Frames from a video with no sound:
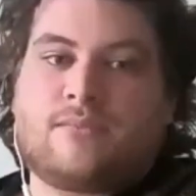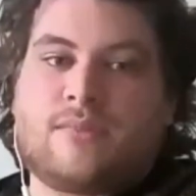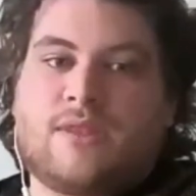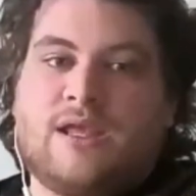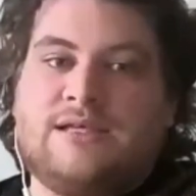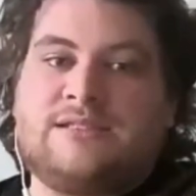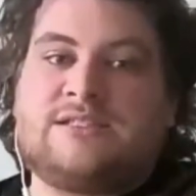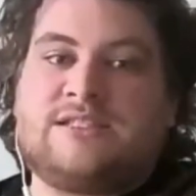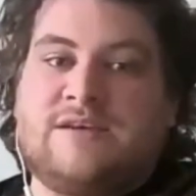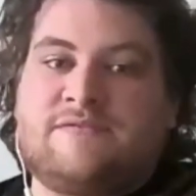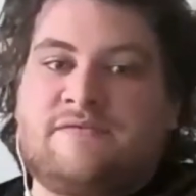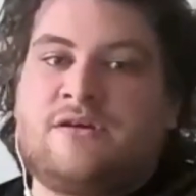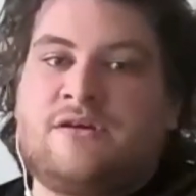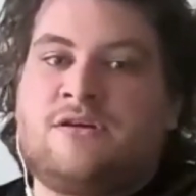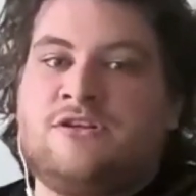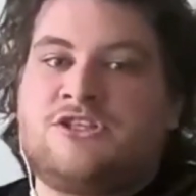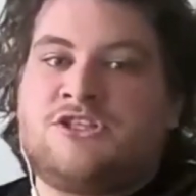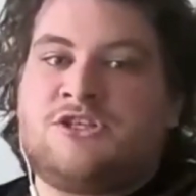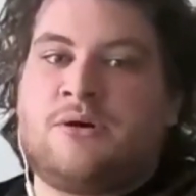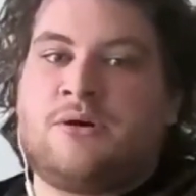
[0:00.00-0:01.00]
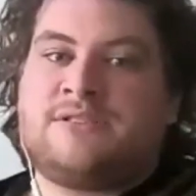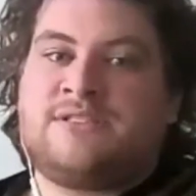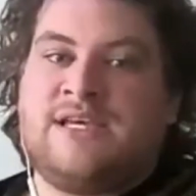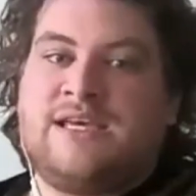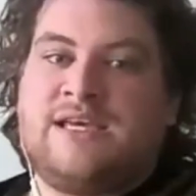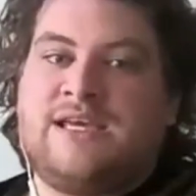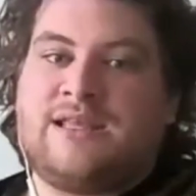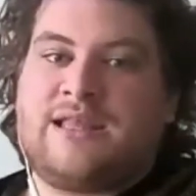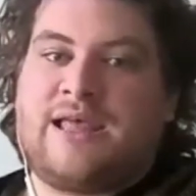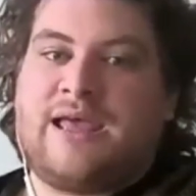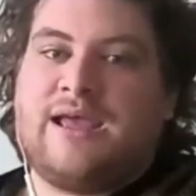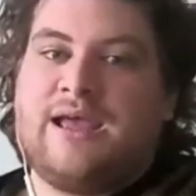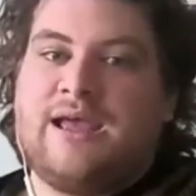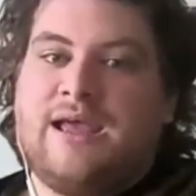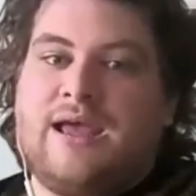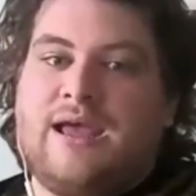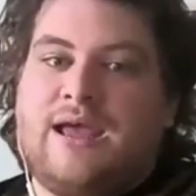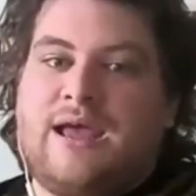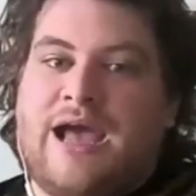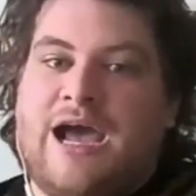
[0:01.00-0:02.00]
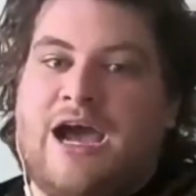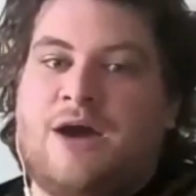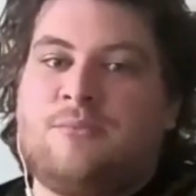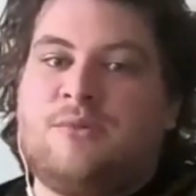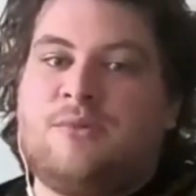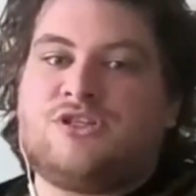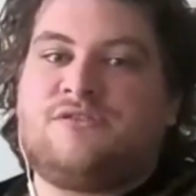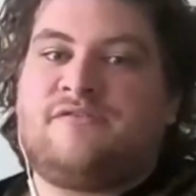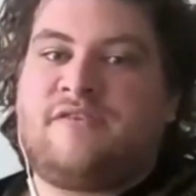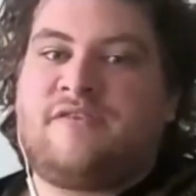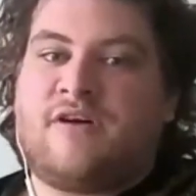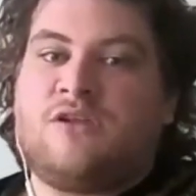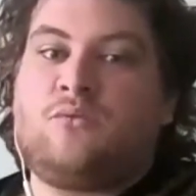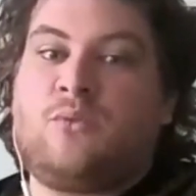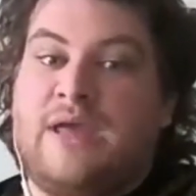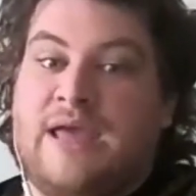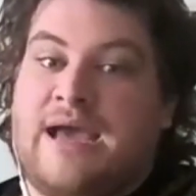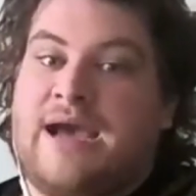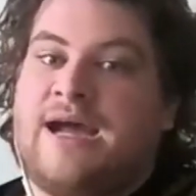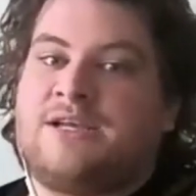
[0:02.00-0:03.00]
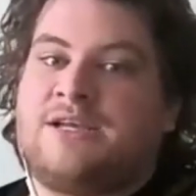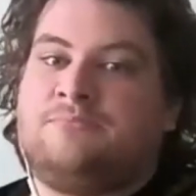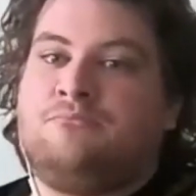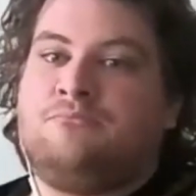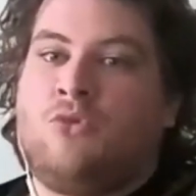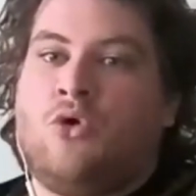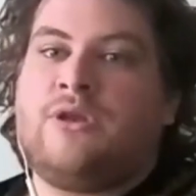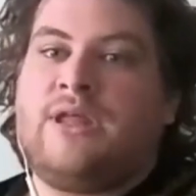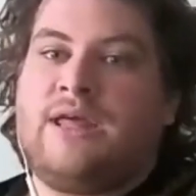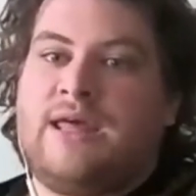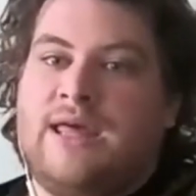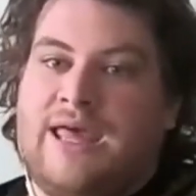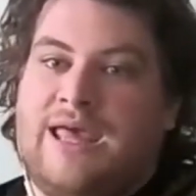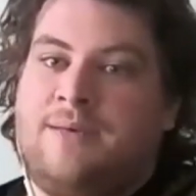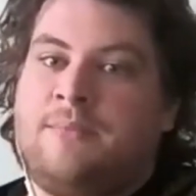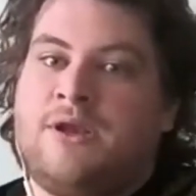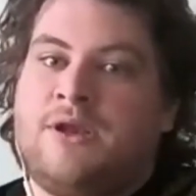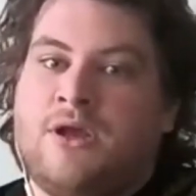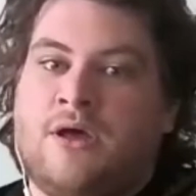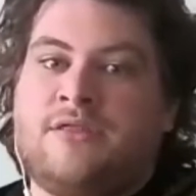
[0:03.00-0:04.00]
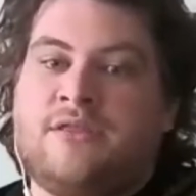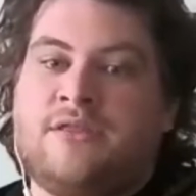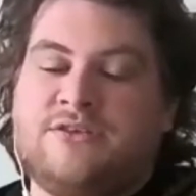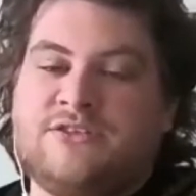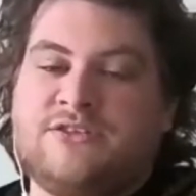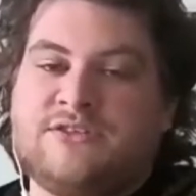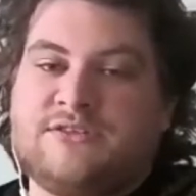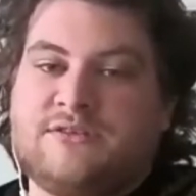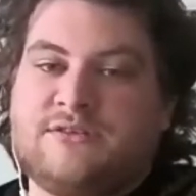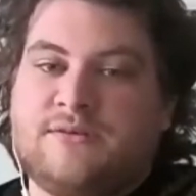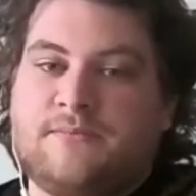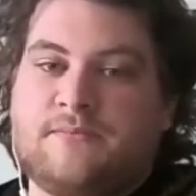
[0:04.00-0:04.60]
It is difficult to articulate how much fun we had mourning him and others.